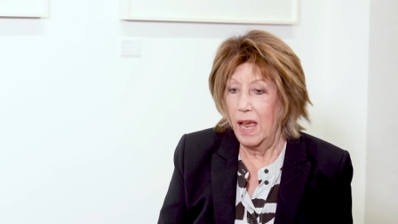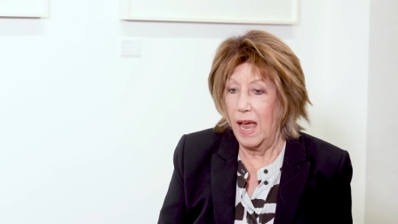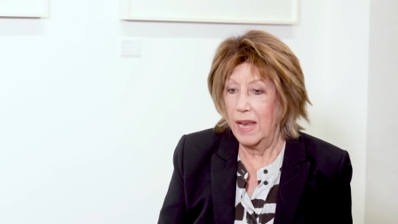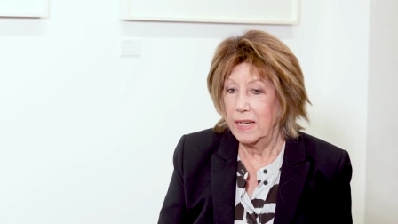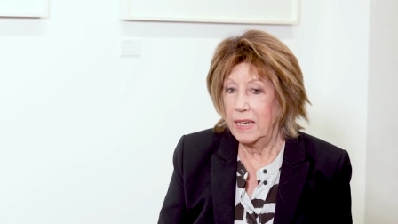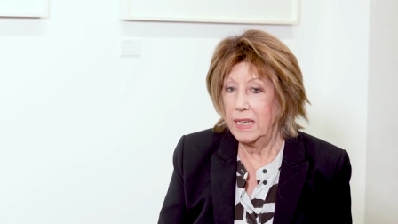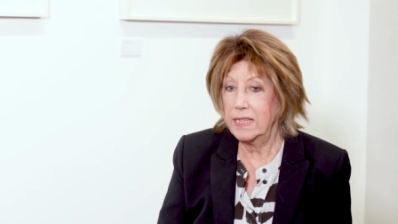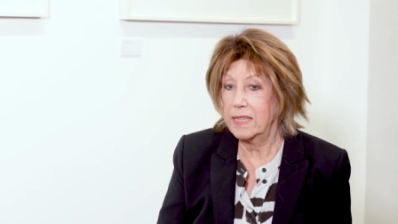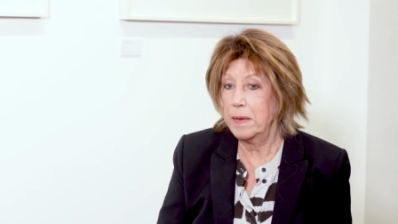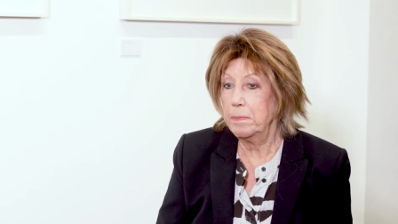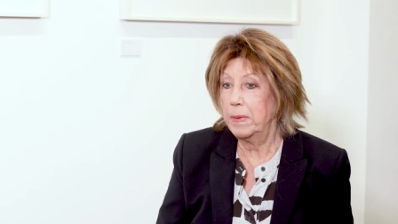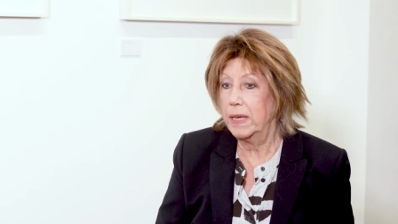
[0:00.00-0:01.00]
And he
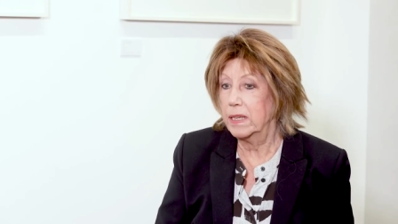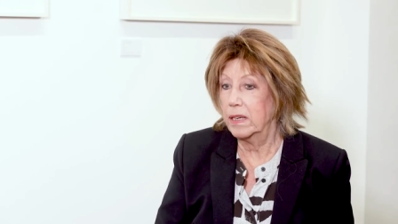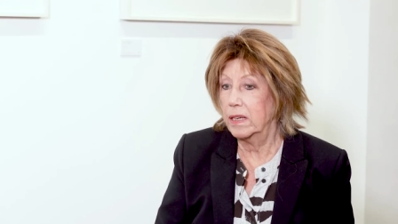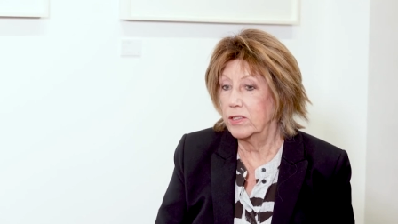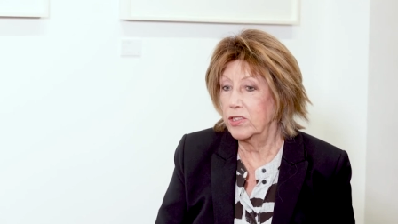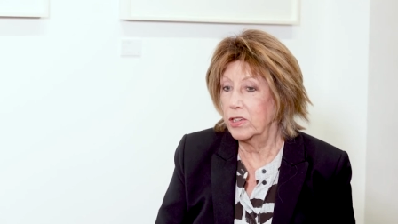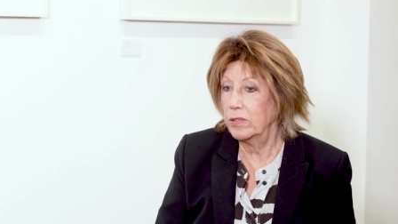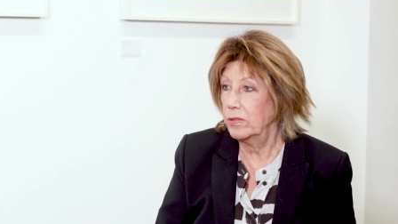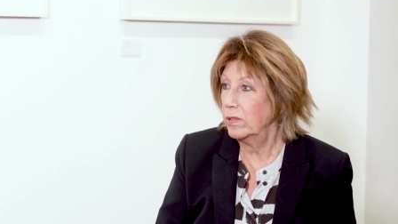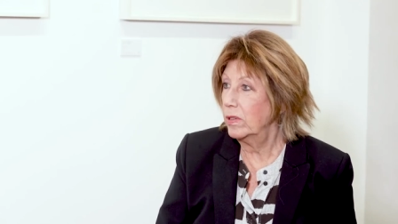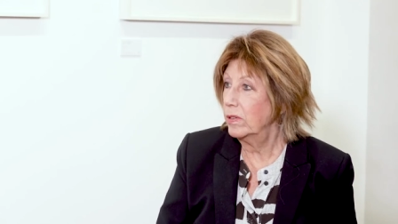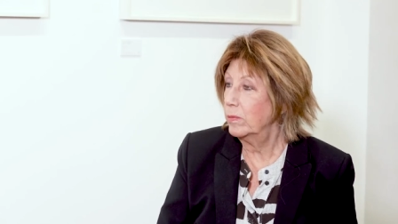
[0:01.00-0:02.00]
sent me a
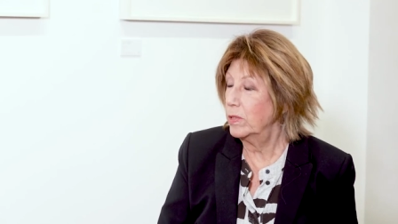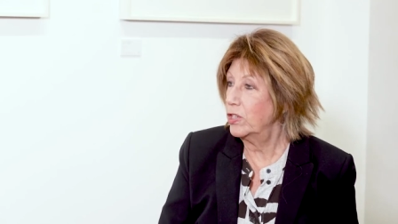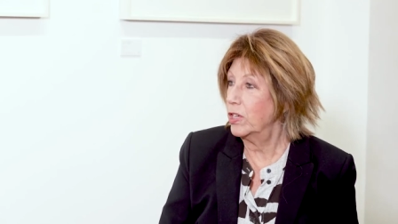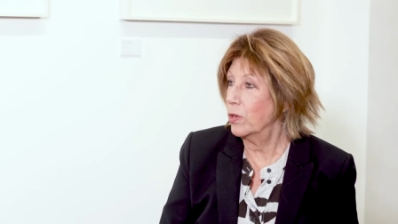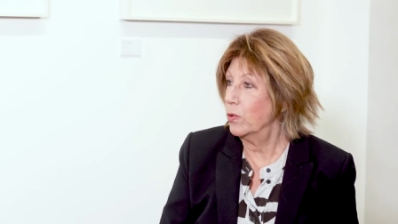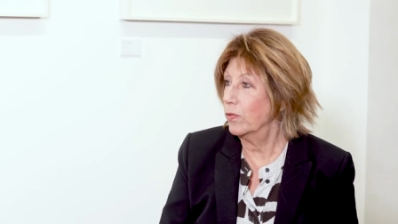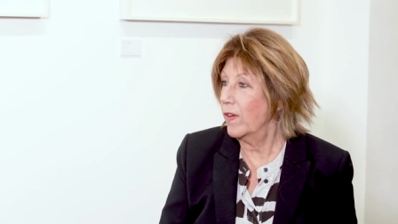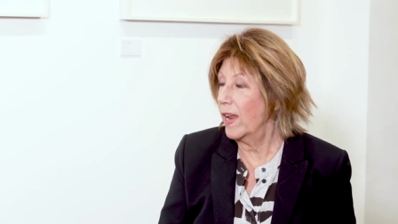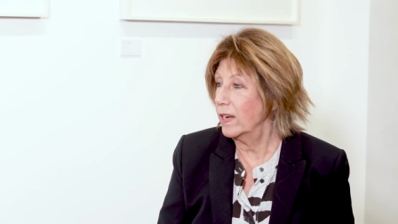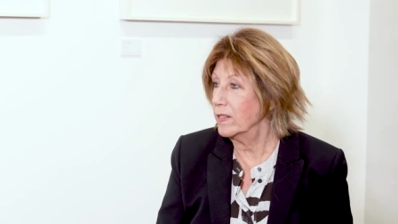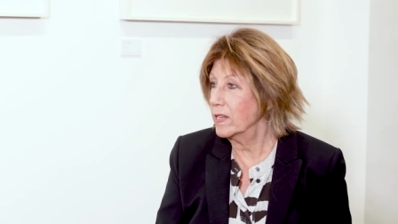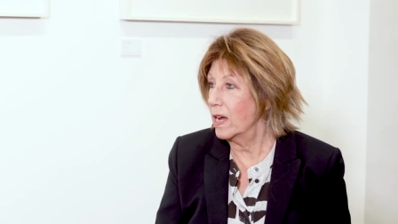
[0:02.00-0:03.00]
tune which he called
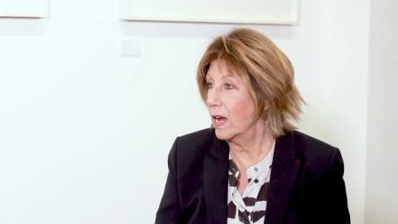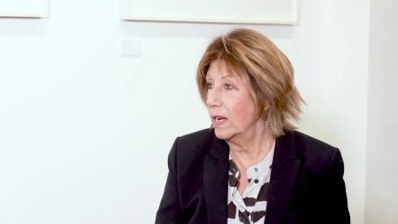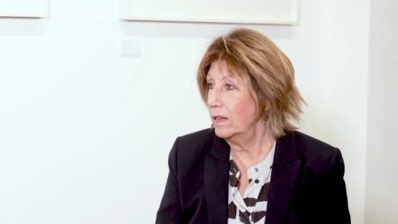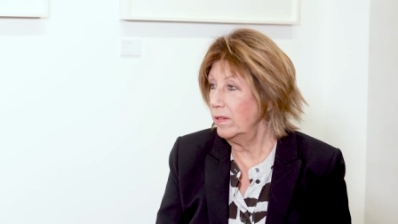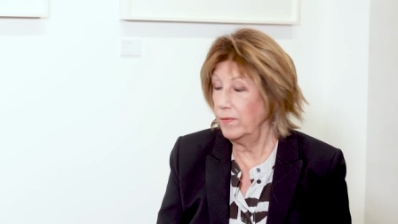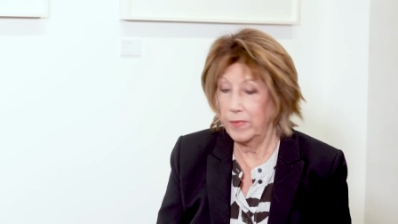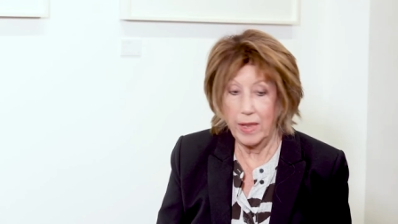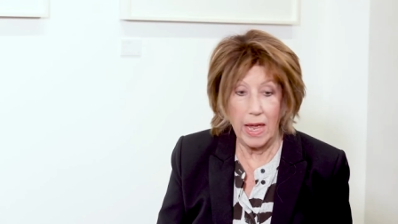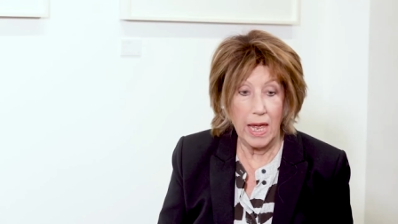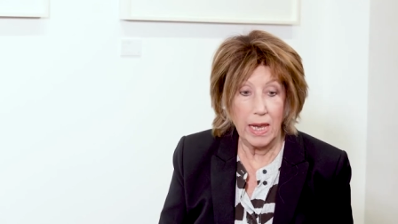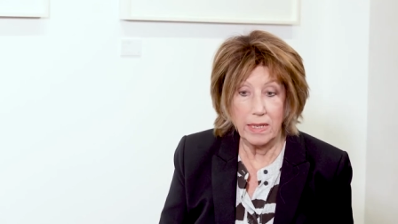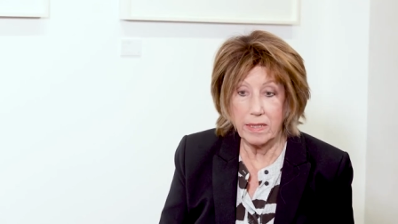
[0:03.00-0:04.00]
Valentine,
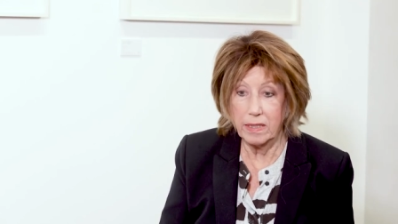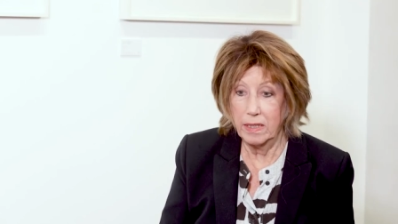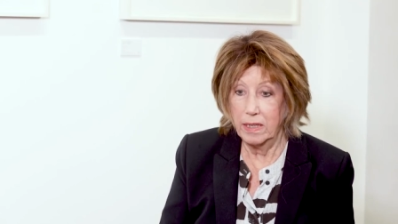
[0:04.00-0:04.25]
and